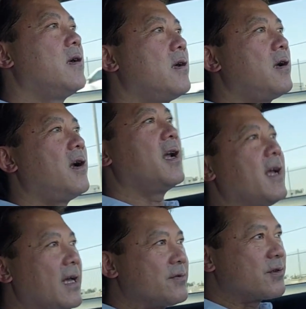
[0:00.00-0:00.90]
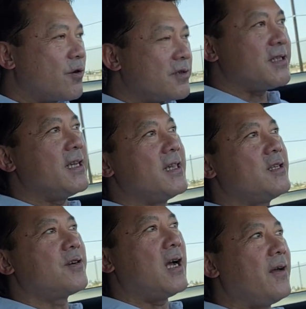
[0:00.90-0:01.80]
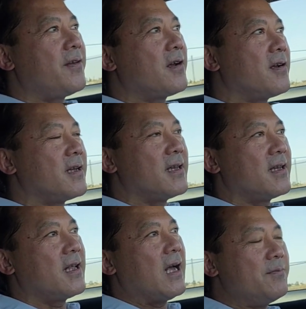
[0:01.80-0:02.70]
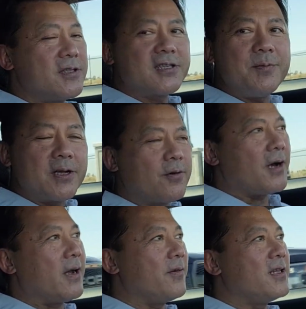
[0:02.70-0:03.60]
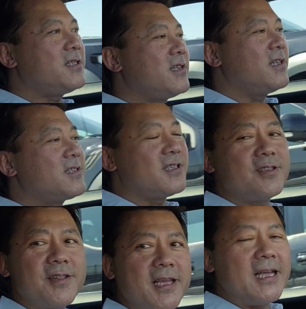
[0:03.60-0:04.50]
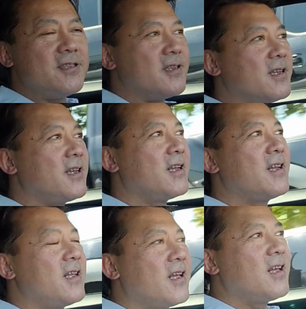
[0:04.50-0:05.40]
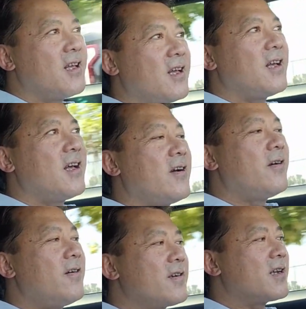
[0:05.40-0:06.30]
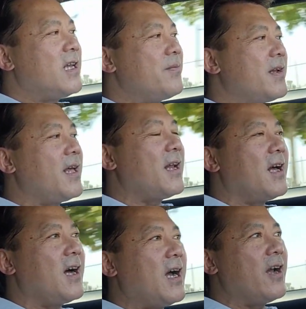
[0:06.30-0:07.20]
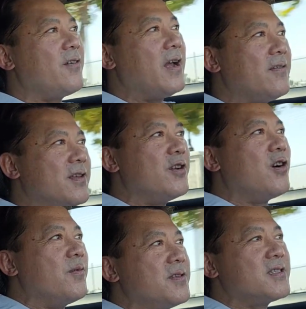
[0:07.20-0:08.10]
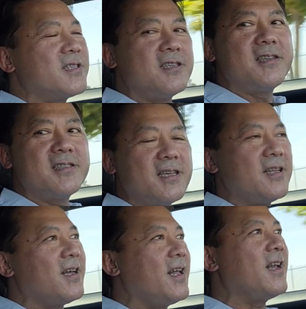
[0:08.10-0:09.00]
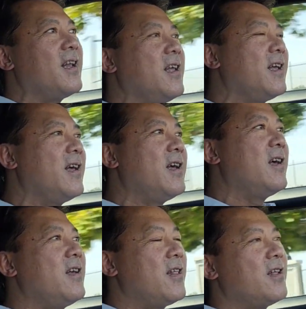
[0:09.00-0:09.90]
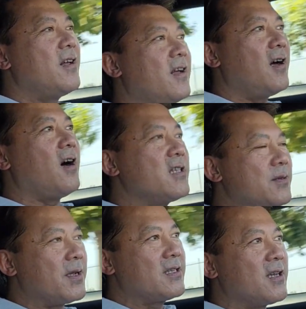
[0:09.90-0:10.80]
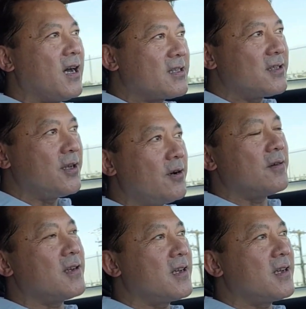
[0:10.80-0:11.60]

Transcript: All right, guys, we're towards the end of the drive here, and I'm just gonna be quiet. I'm gonna let you listen to the engine. I'm gonna keep it at a higher revs than normal just so you can see that awesome exhaust note.